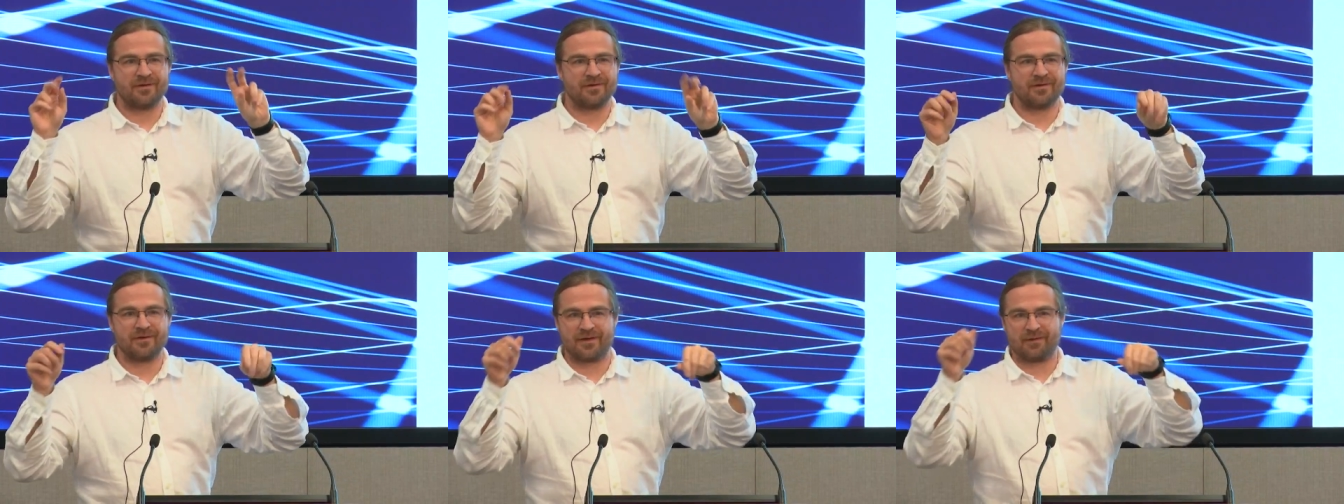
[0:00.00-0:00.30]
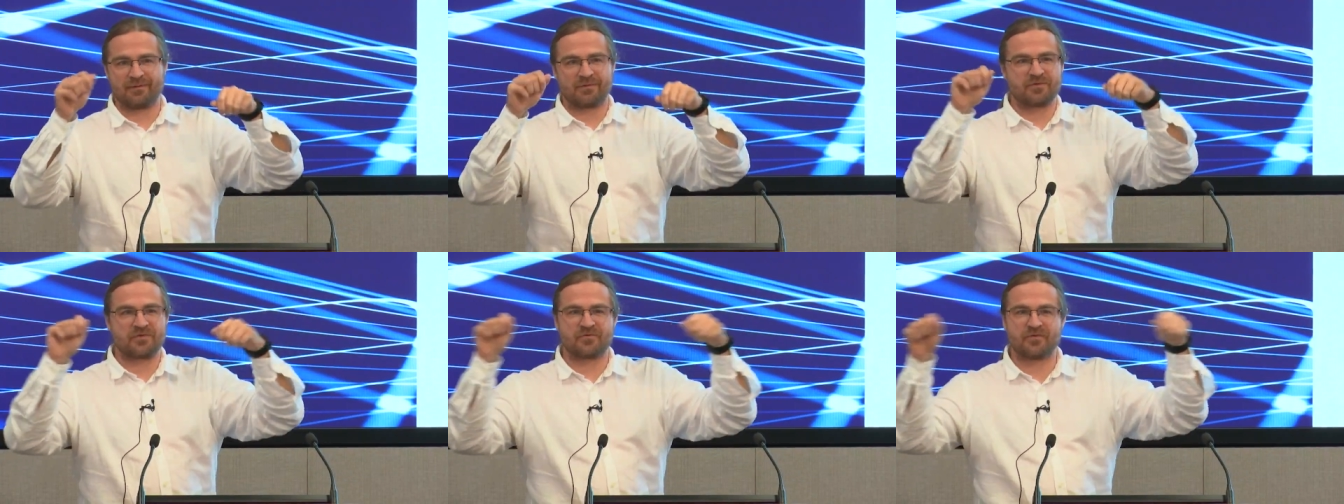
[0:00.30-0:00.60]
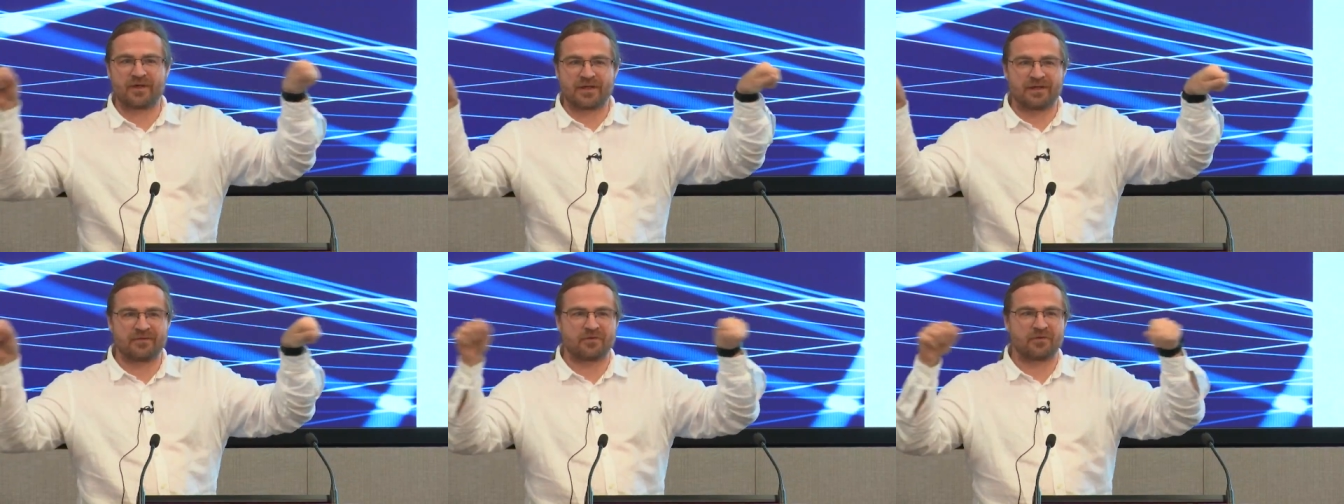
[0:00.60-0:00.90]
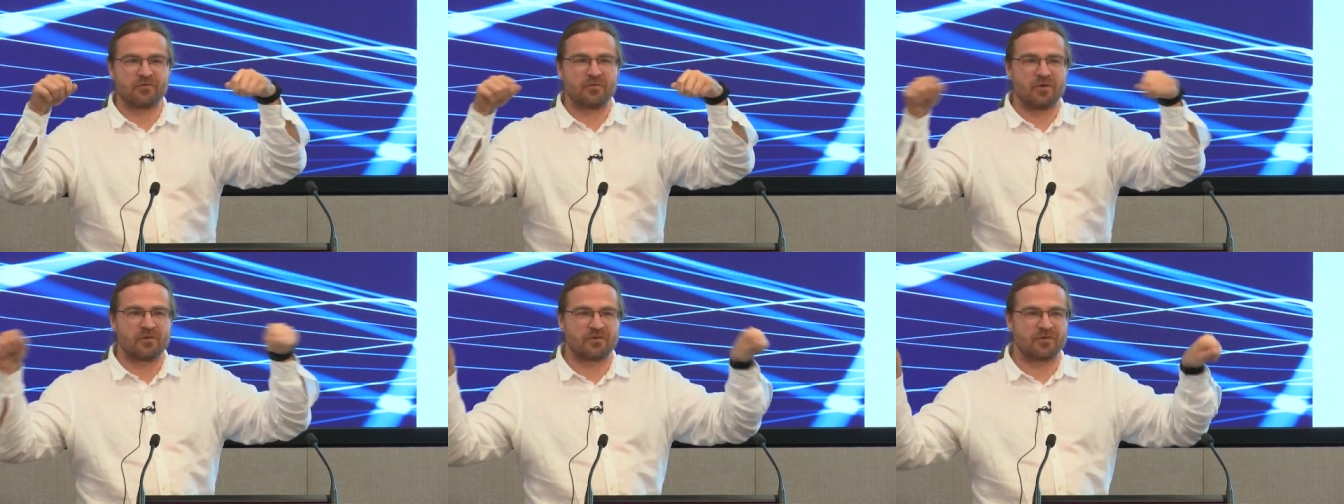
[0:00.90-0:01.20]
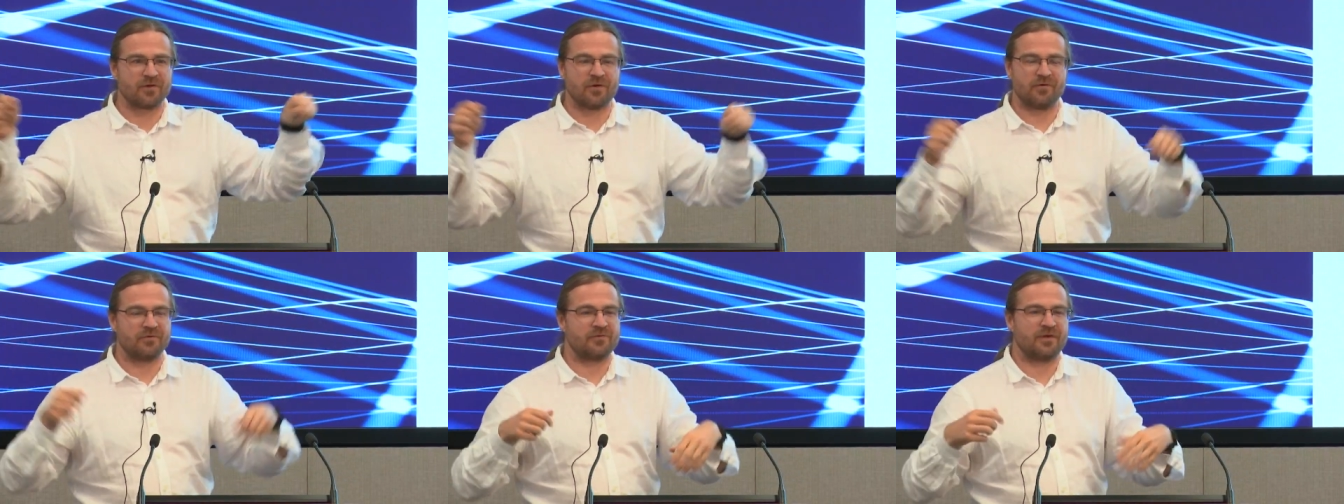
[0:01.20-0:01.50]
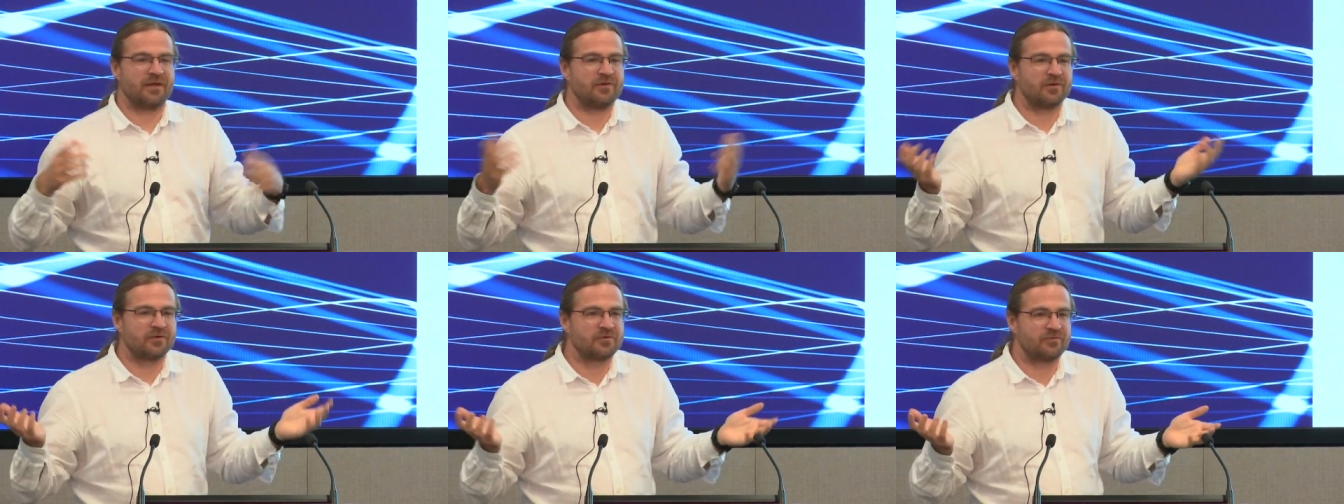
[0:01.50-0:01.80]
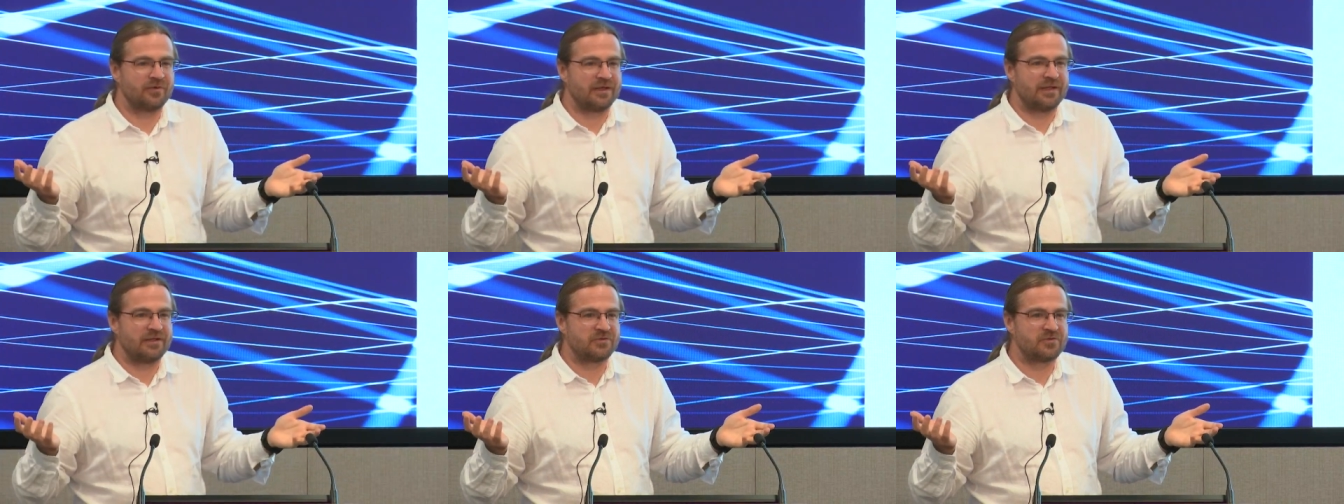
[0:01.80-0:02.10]
I'm striking the quotes now. They're not
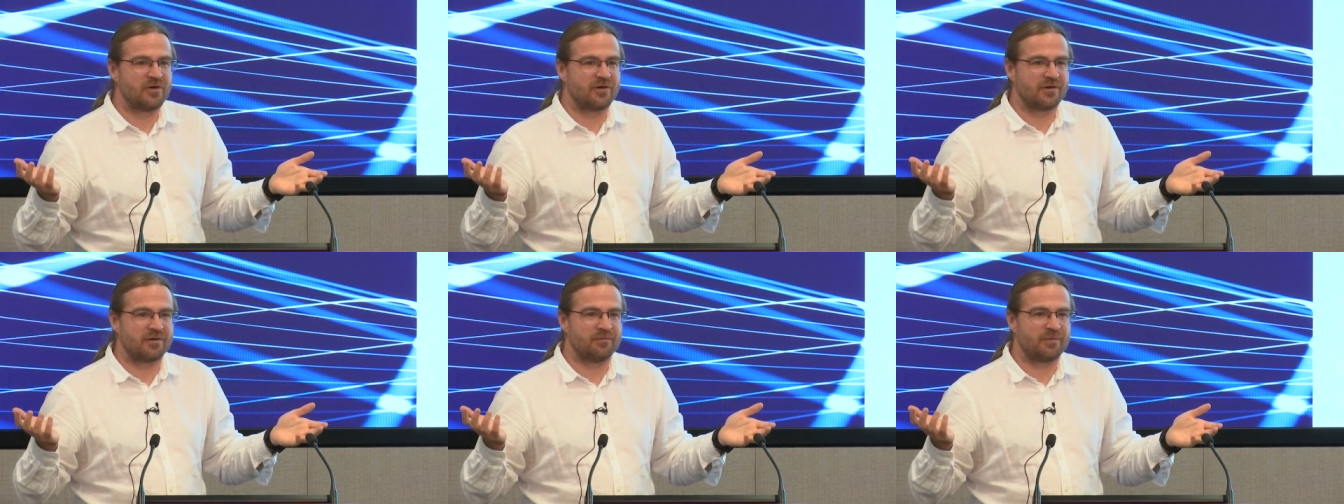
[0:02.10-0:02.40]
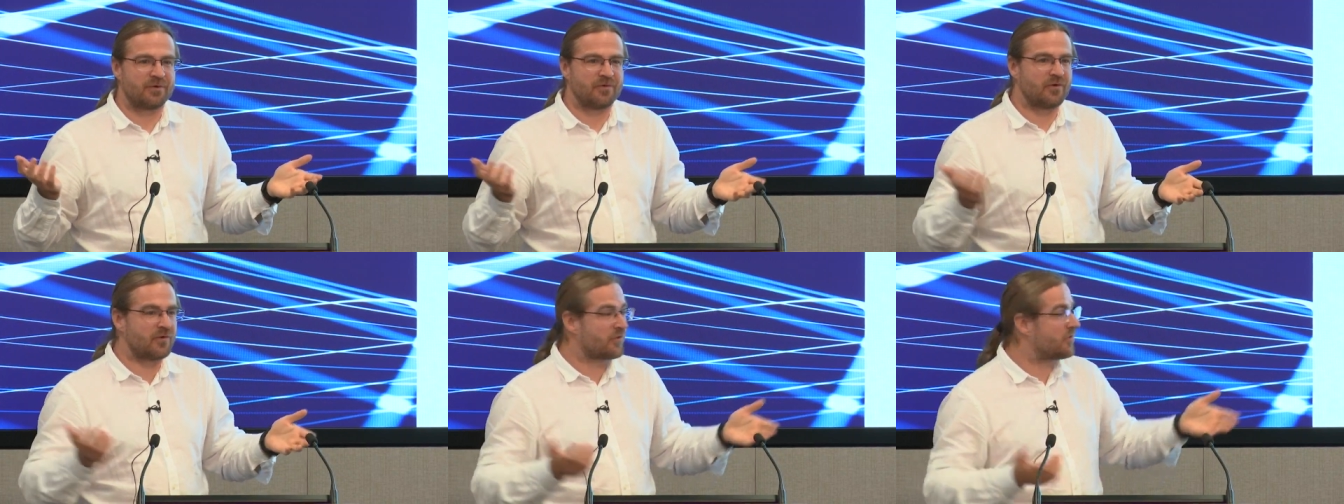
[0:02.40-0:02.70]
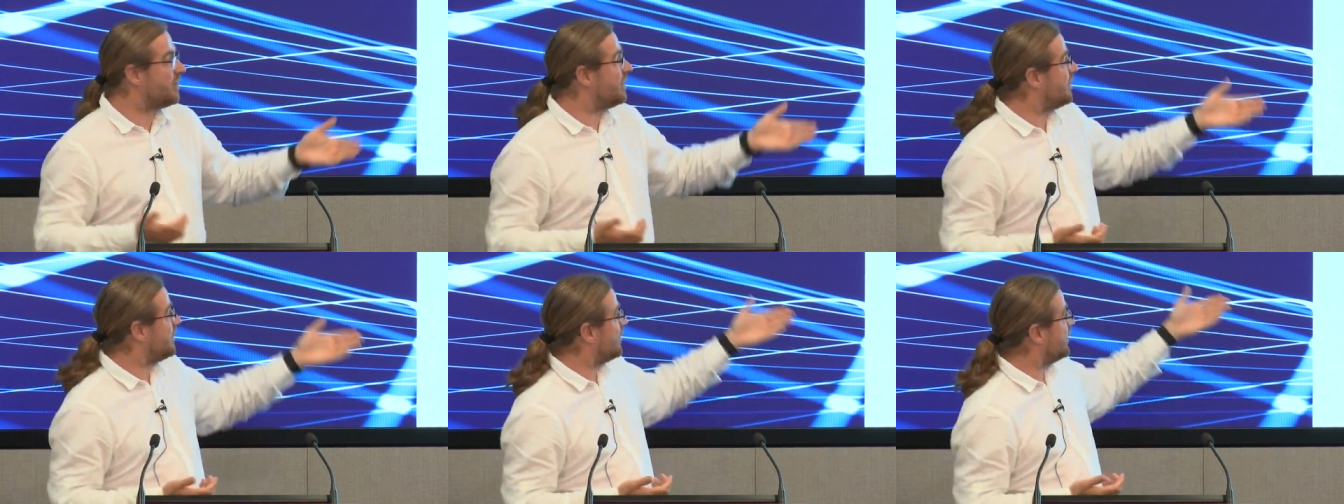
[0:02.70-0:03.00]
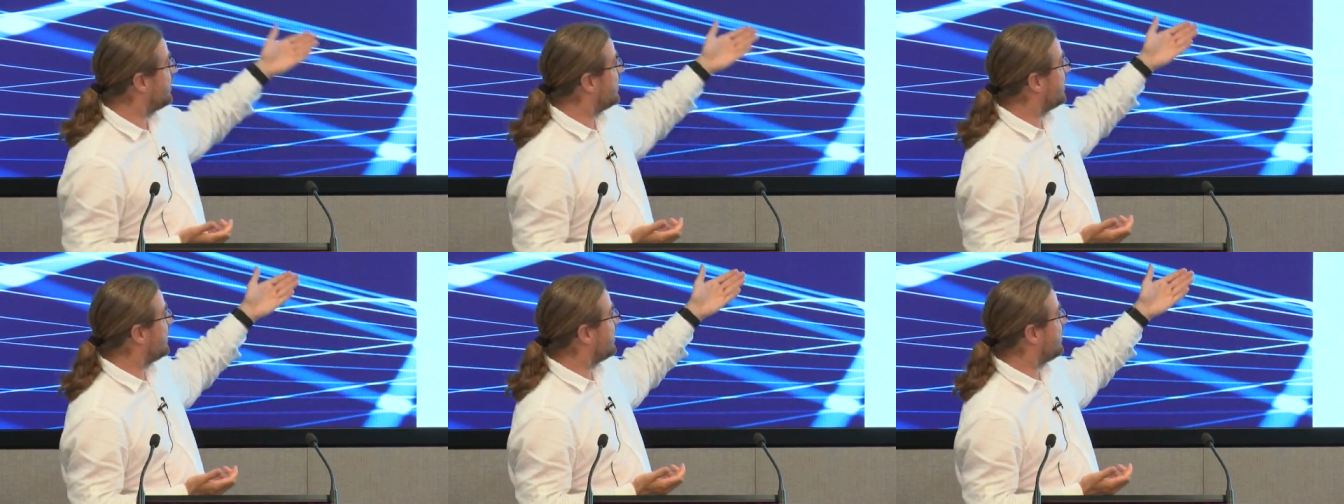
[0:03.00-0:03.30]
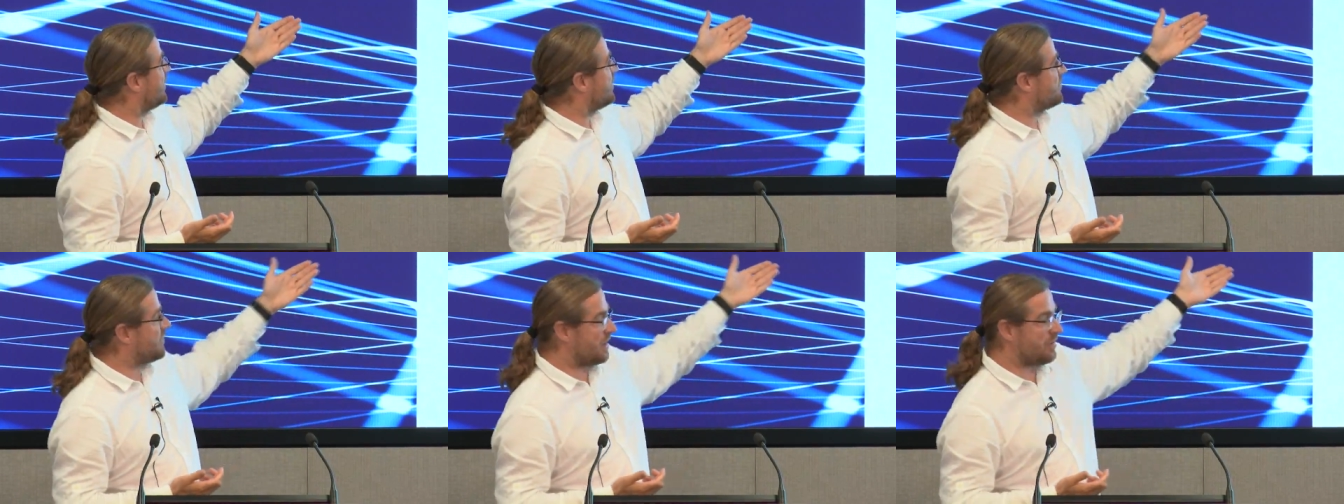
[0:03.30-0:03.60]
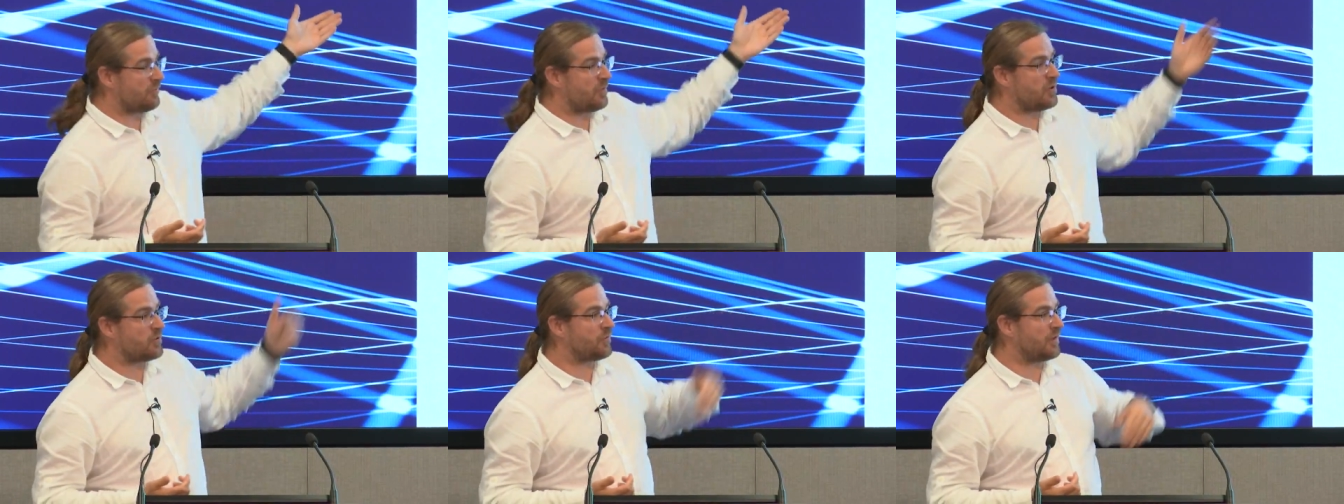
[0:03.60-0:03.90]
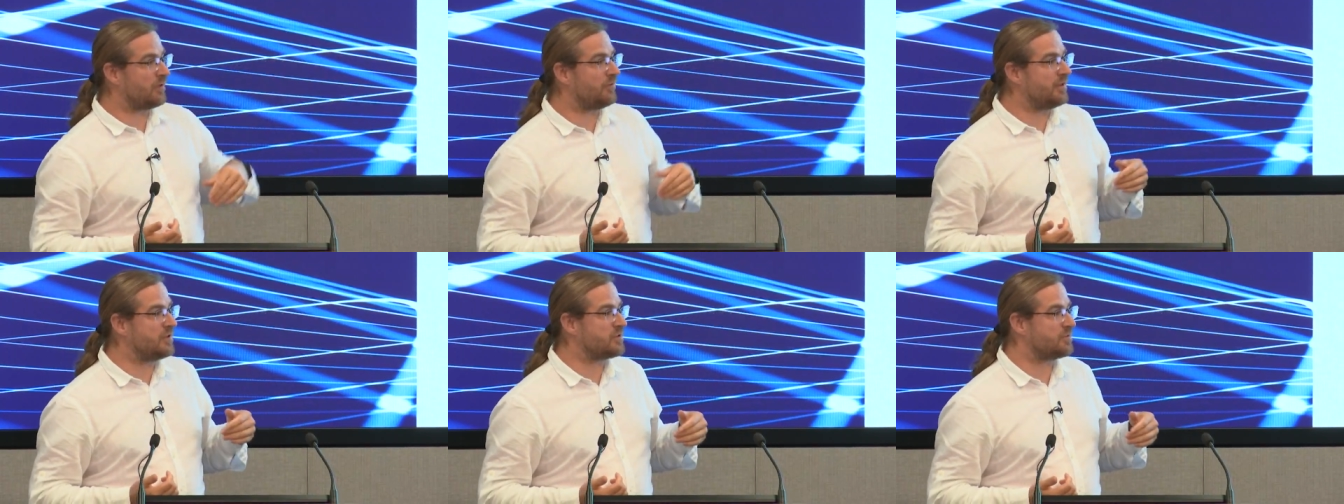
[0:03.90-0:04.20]
really internal because they are
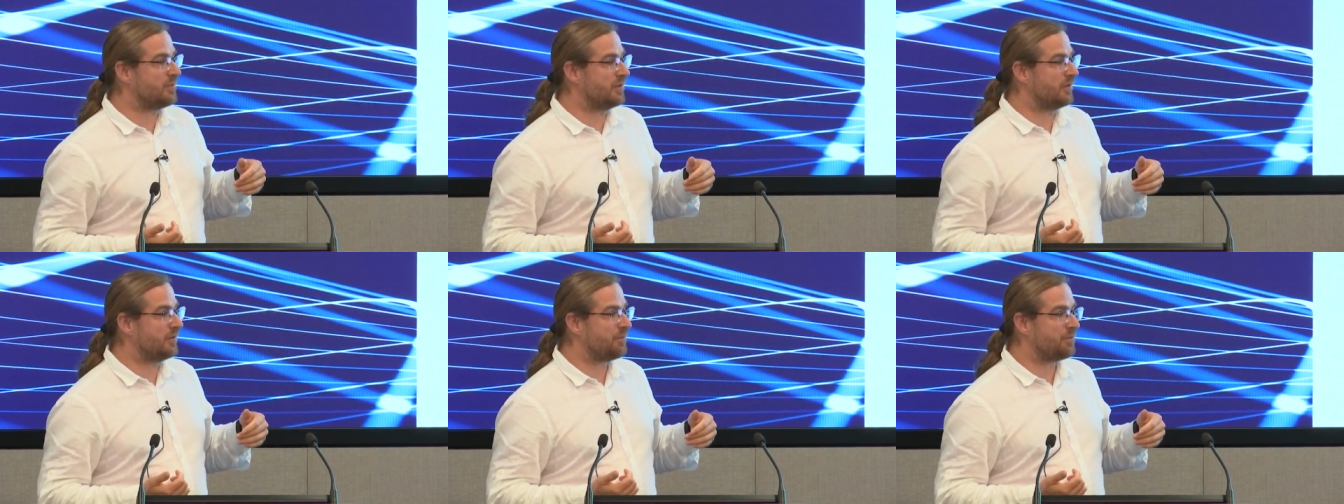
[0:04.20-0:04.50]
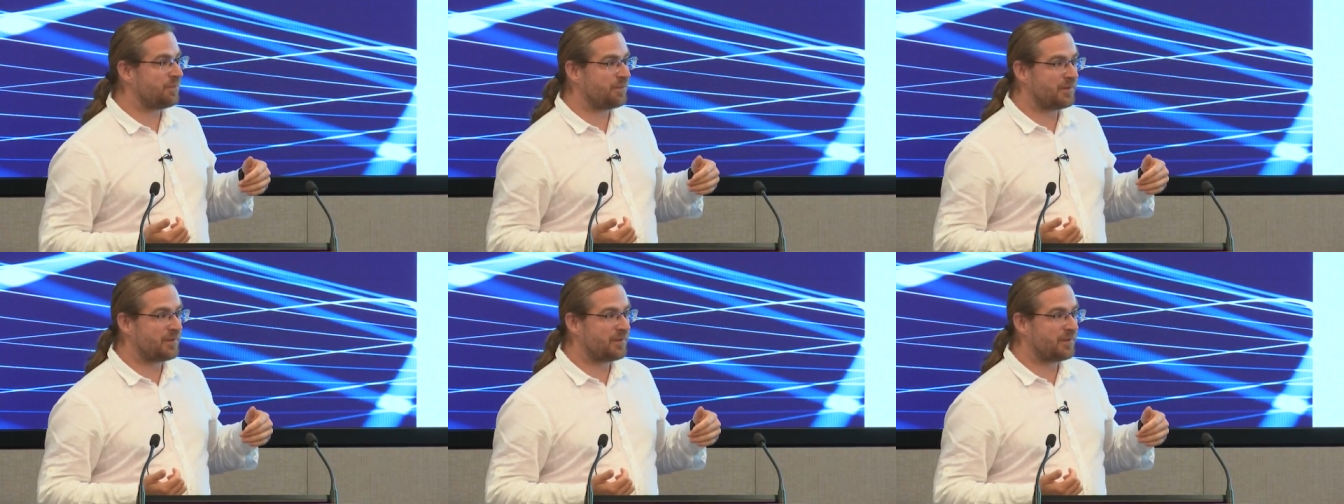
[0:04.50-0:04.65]
worldwide reachable.